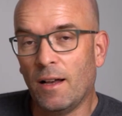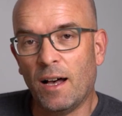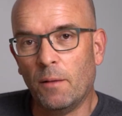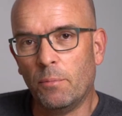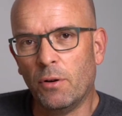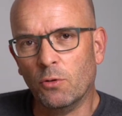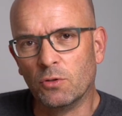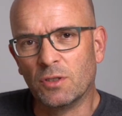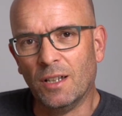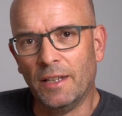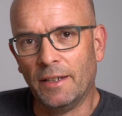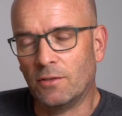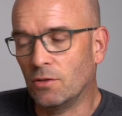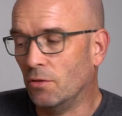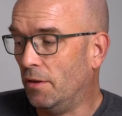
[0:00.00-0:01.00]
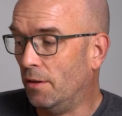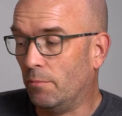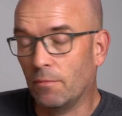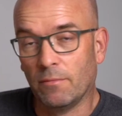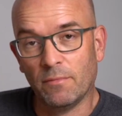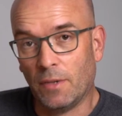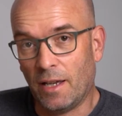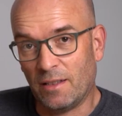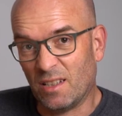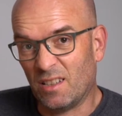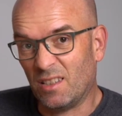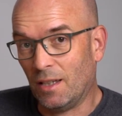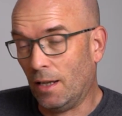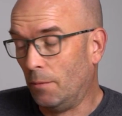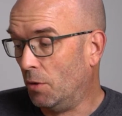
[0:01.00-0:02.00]
I'll post a link to them. As I
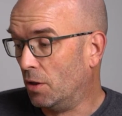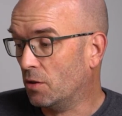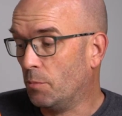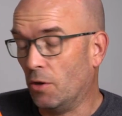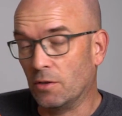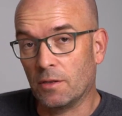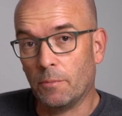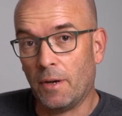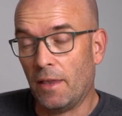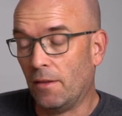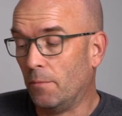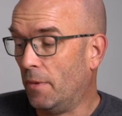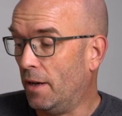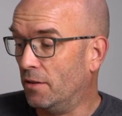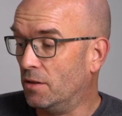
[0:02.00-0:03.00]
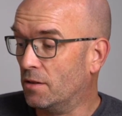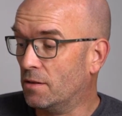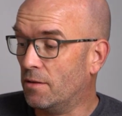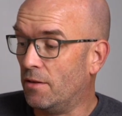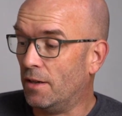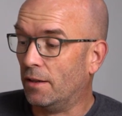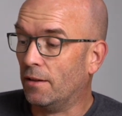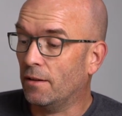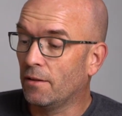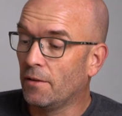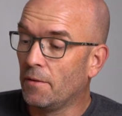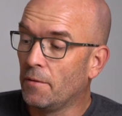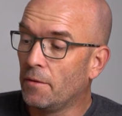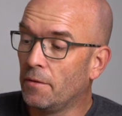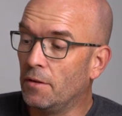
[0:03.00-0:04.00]
said, I'm not sponsored by them. I just think
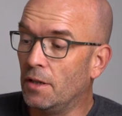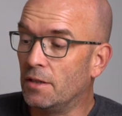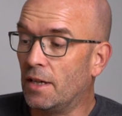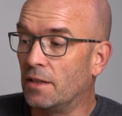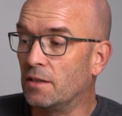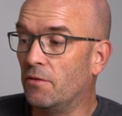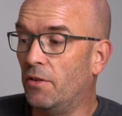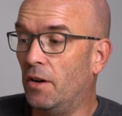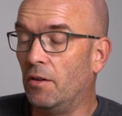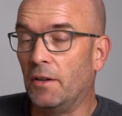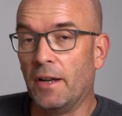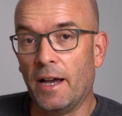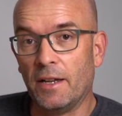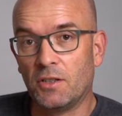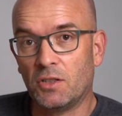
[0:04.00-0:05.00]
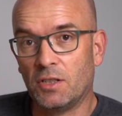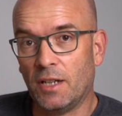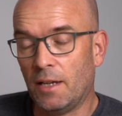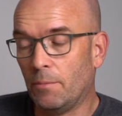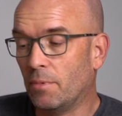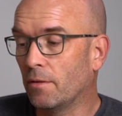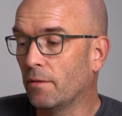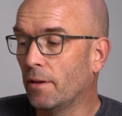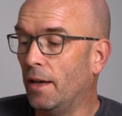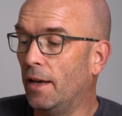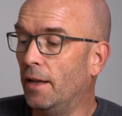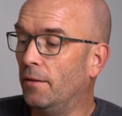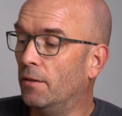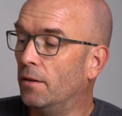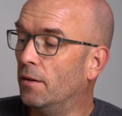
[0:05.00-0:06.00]
this has a very nice shape
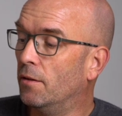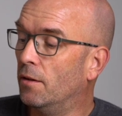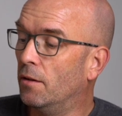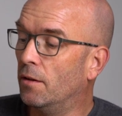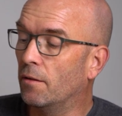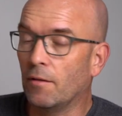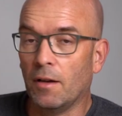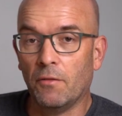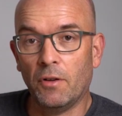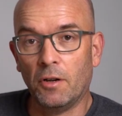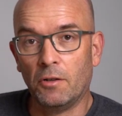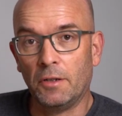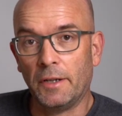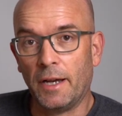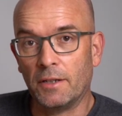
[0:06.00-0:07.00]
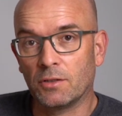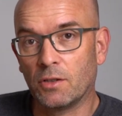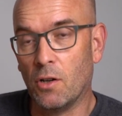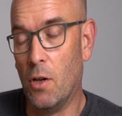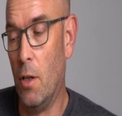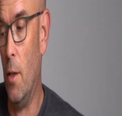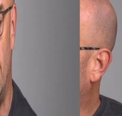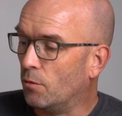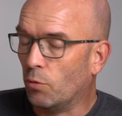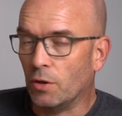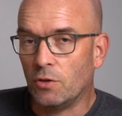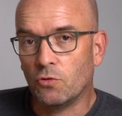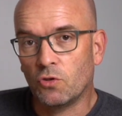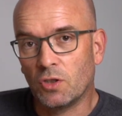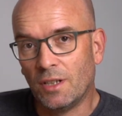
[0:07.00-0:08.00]
and a very nice color.
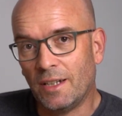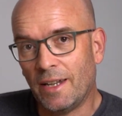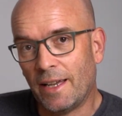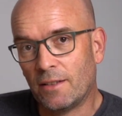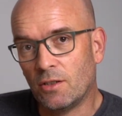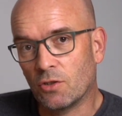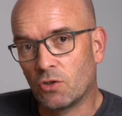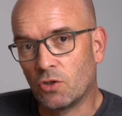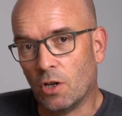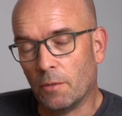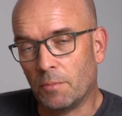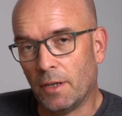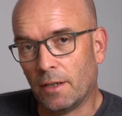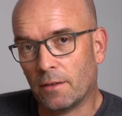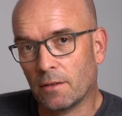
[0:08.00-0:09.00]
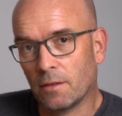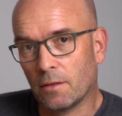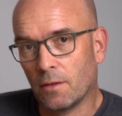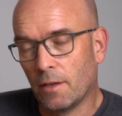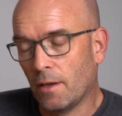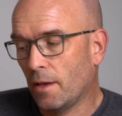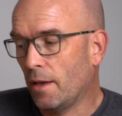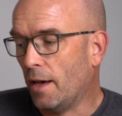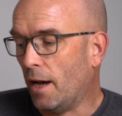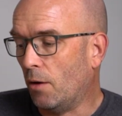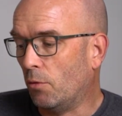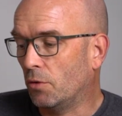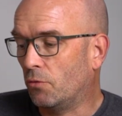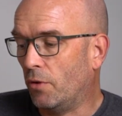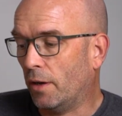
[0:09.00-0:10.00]
When you select your subjects, I
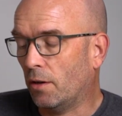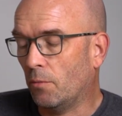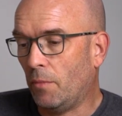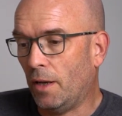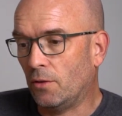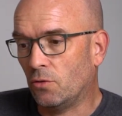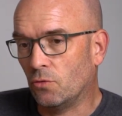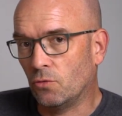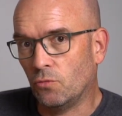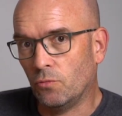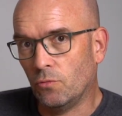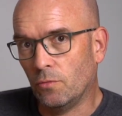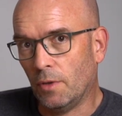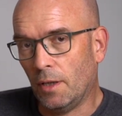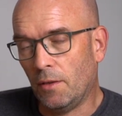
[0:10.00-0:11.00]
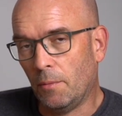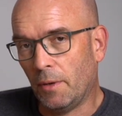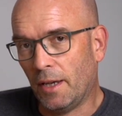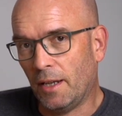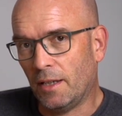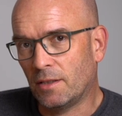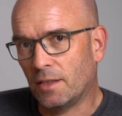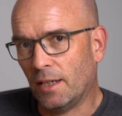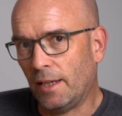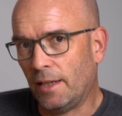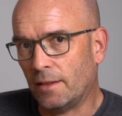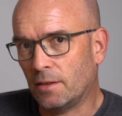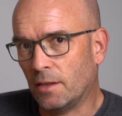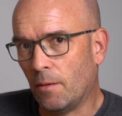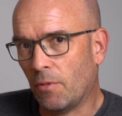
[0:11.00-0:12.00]
would recommend you in the beginning
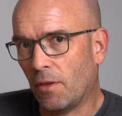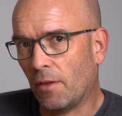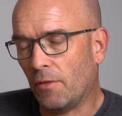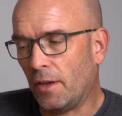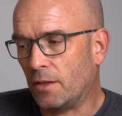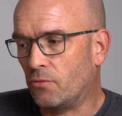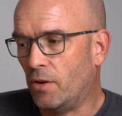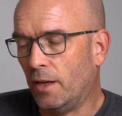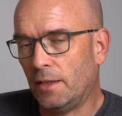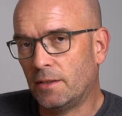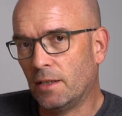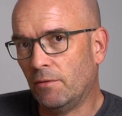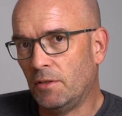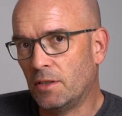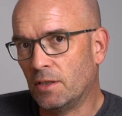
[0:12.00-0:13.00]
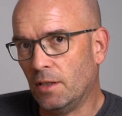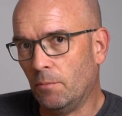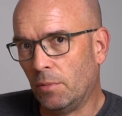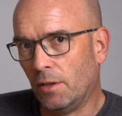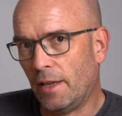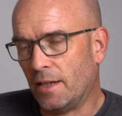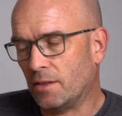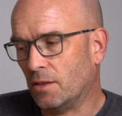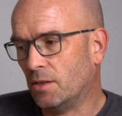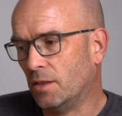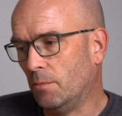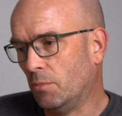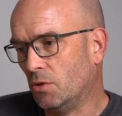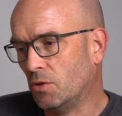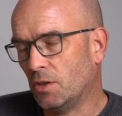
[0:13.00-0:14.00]
select something that's relatively simple, has a
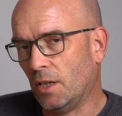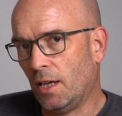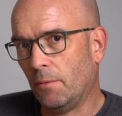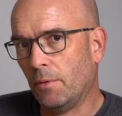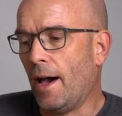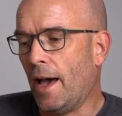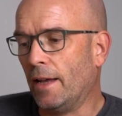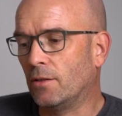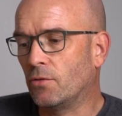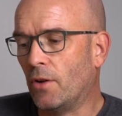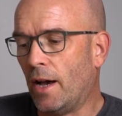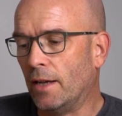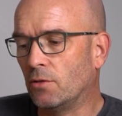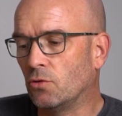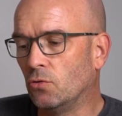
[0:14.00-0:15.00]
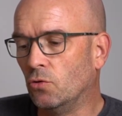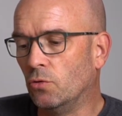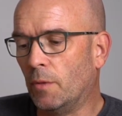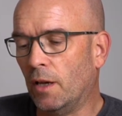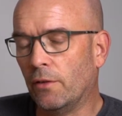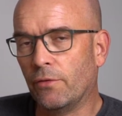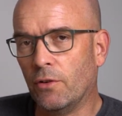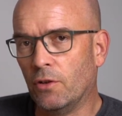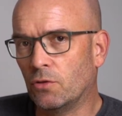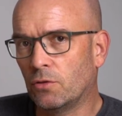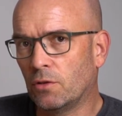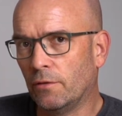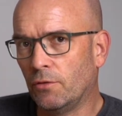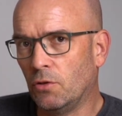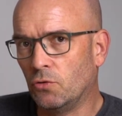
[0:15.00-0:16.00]
simple shape. I tried to do my
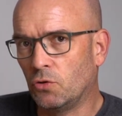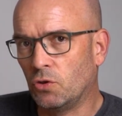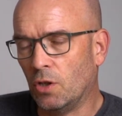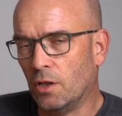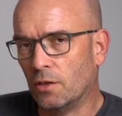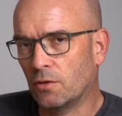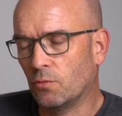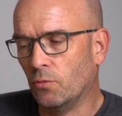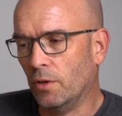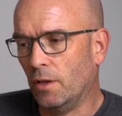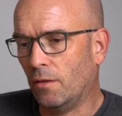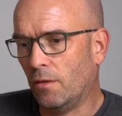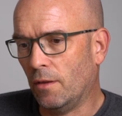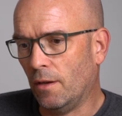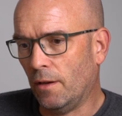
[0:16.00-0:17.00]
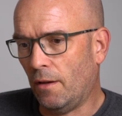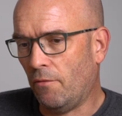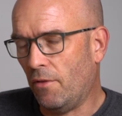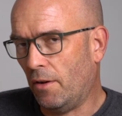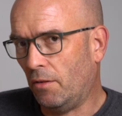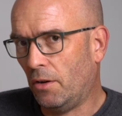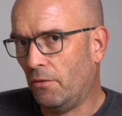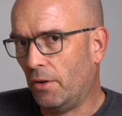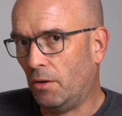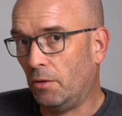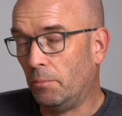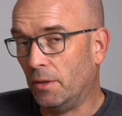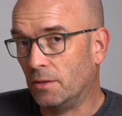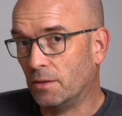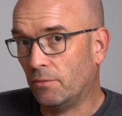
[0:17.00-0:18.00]
first few shots with a very,
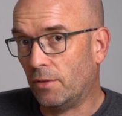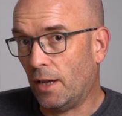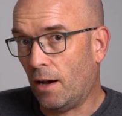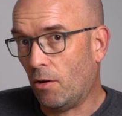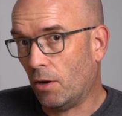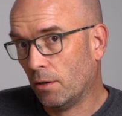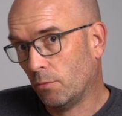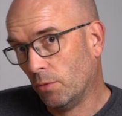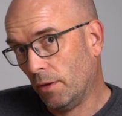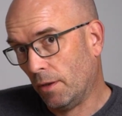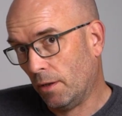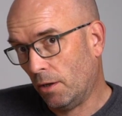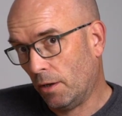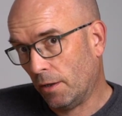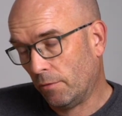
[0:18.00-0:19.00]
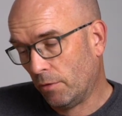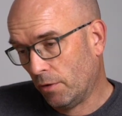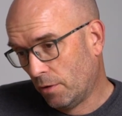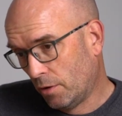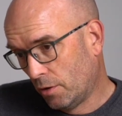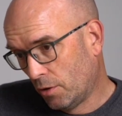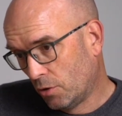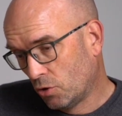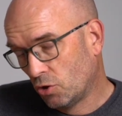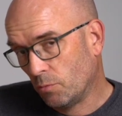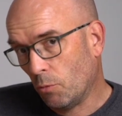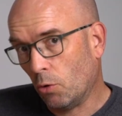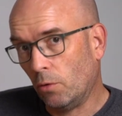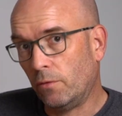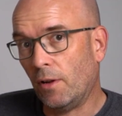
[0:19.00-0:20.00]
very busy flower with a lot of
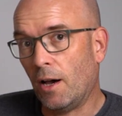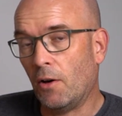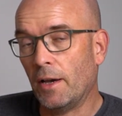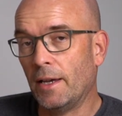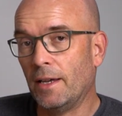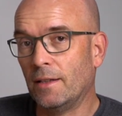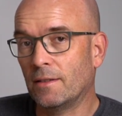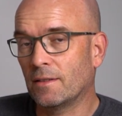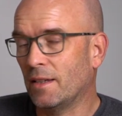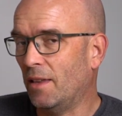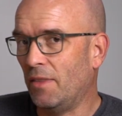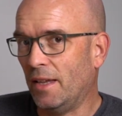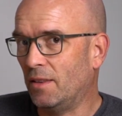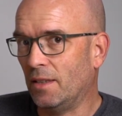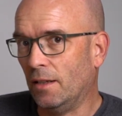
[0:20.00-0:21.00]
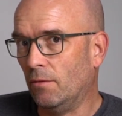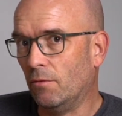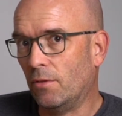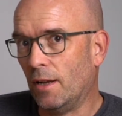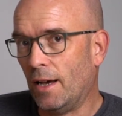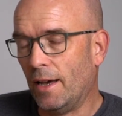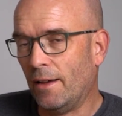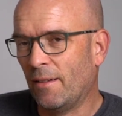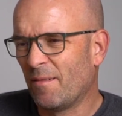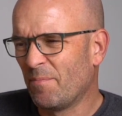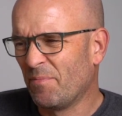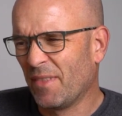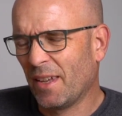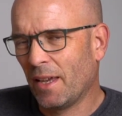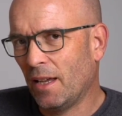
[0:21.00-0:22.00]
small flower heads, and that didn't fly.
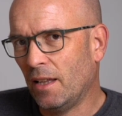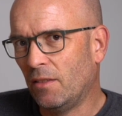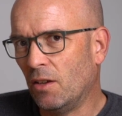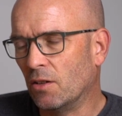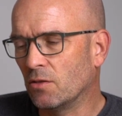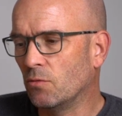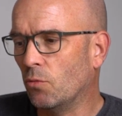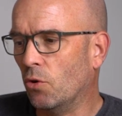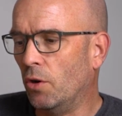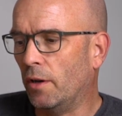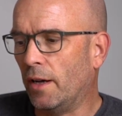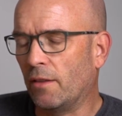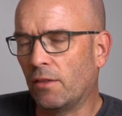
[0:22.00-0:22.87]
It doesn't work.